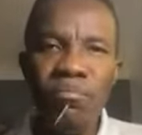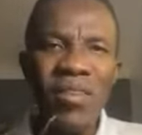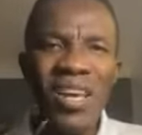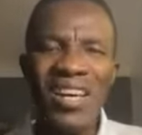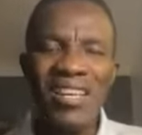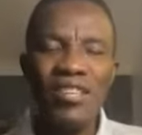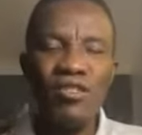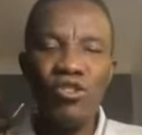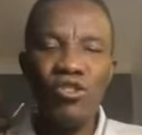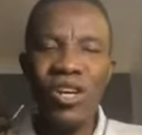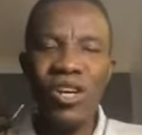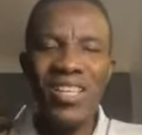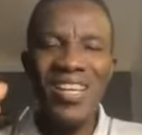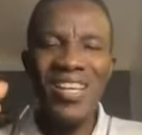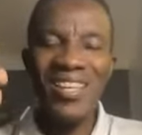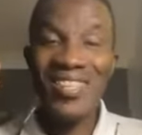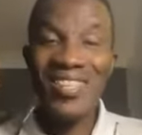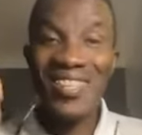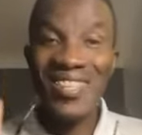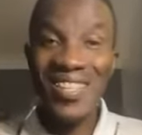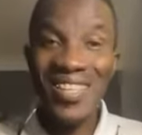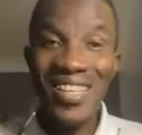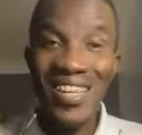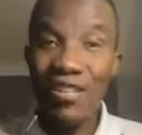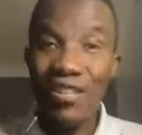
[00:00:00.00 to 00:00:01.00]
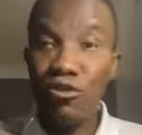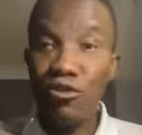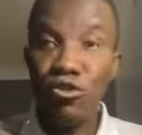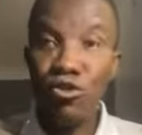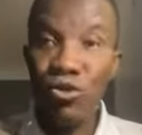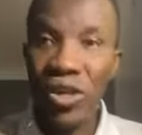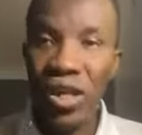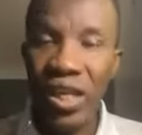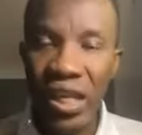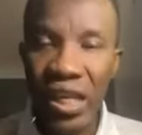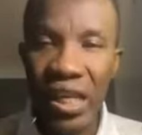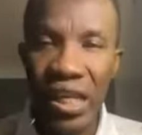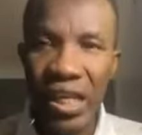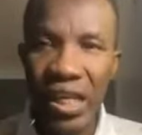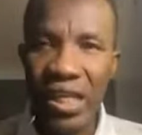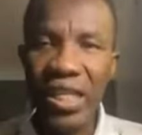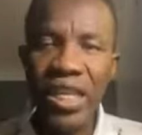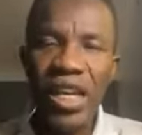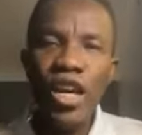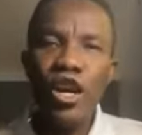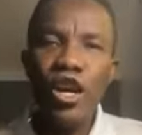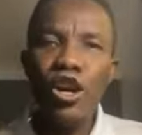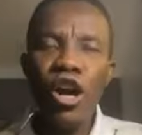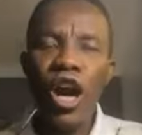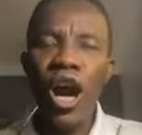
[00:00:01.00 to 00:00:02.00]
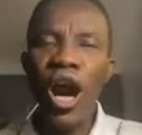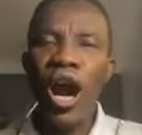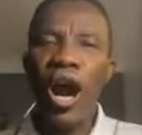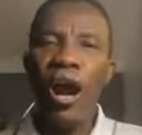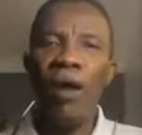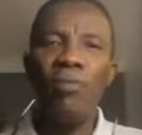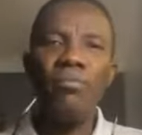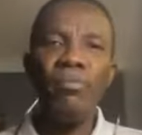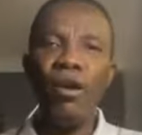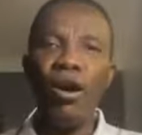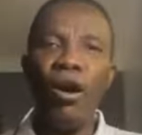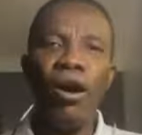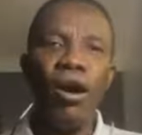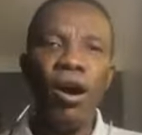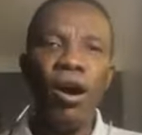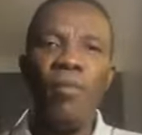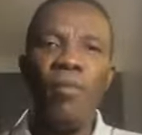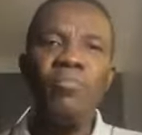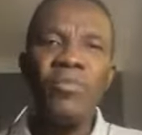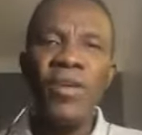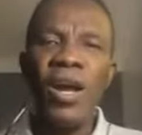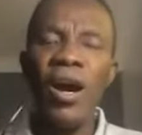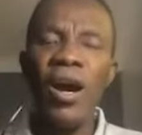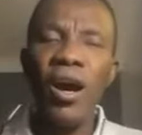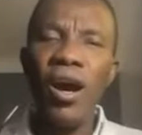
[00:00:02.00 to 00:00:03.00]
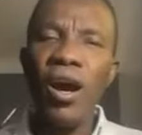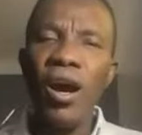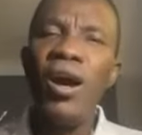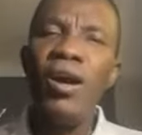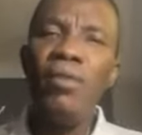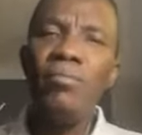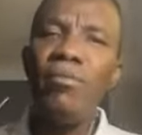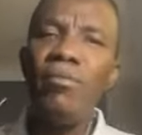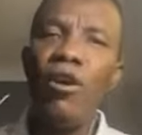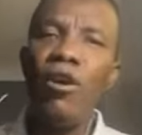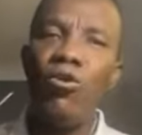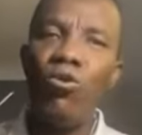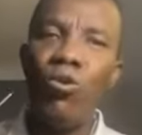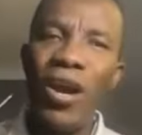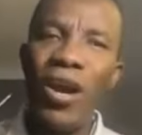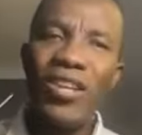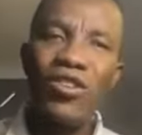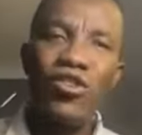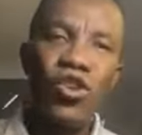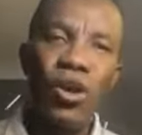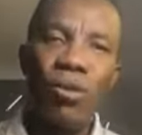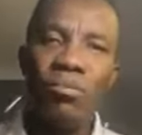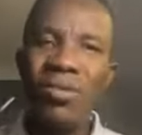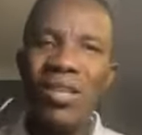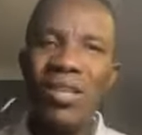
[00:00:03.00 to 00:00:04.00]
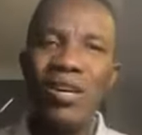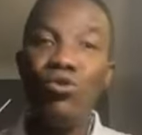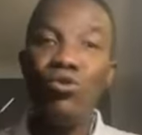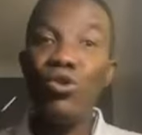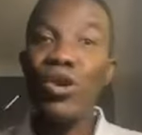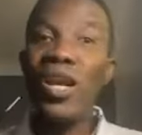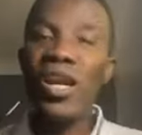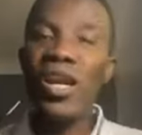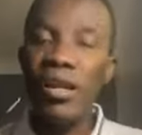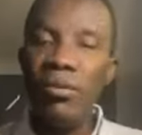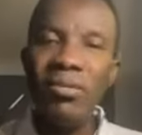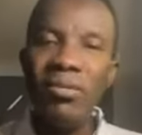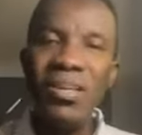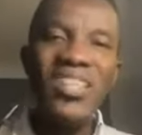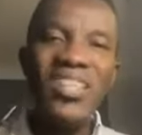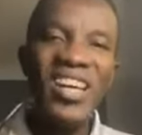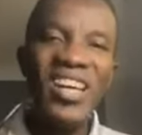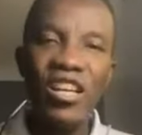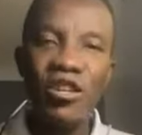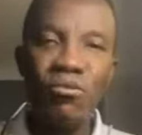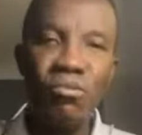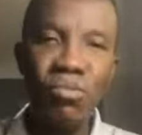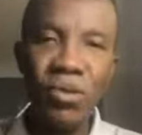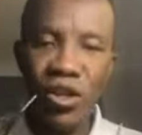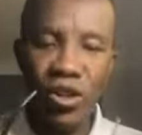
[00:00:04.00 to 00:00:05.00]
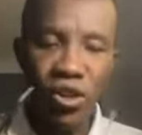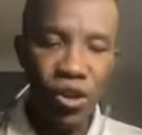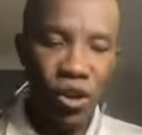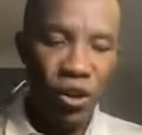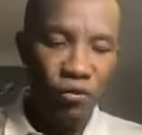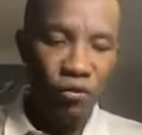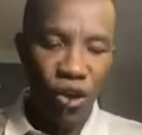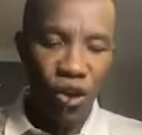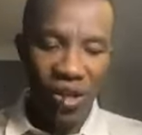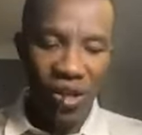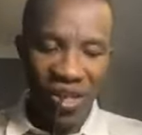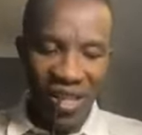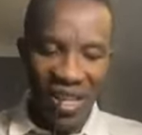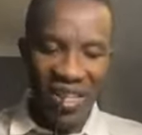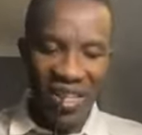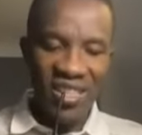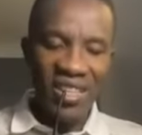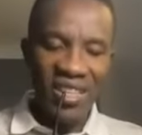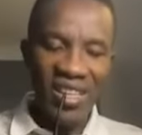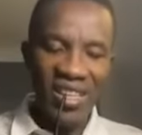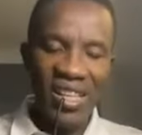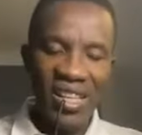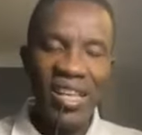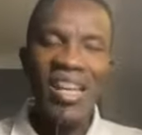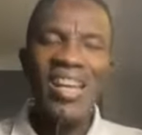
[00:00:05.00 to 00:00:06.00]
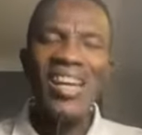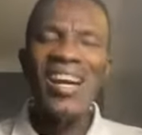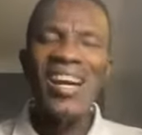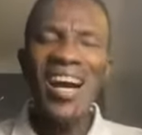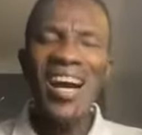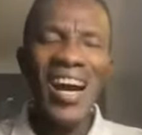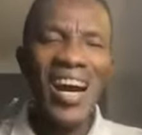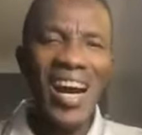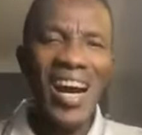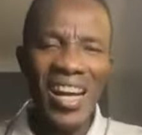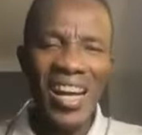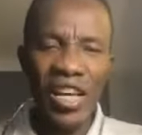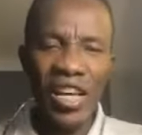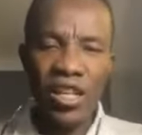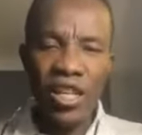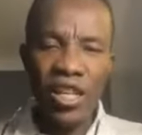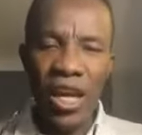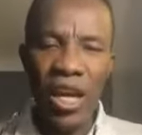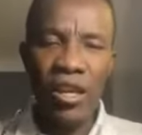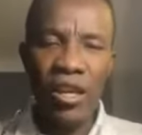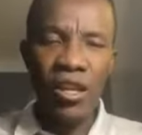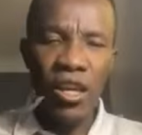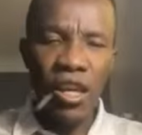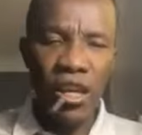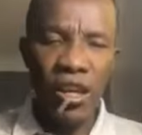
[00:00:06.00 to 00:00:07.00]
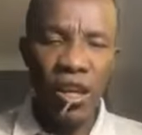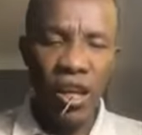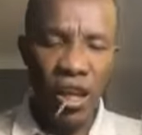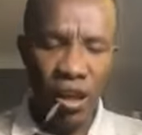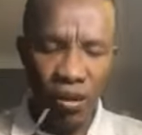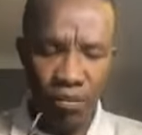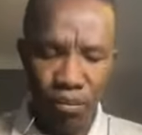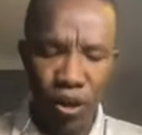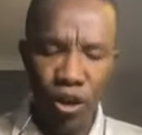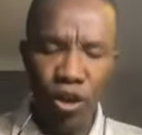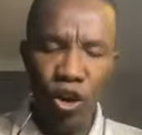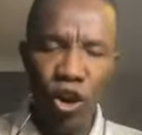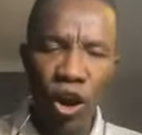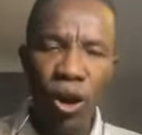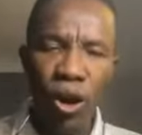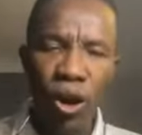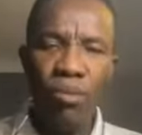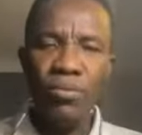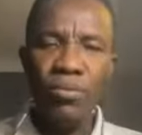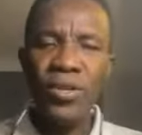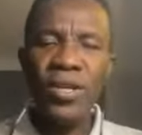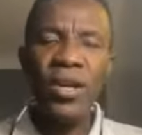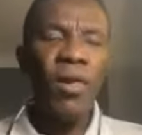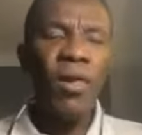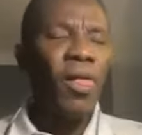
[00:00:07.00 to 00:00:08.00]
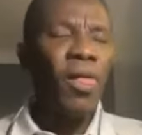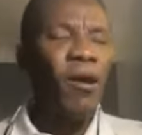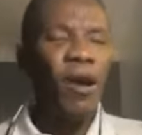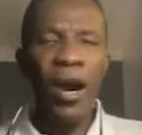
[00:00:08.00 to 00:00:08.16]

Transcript: It's not a sin to eat, uh, but, uh, but when something will limit the expression of your destiny, it then it, it becomes,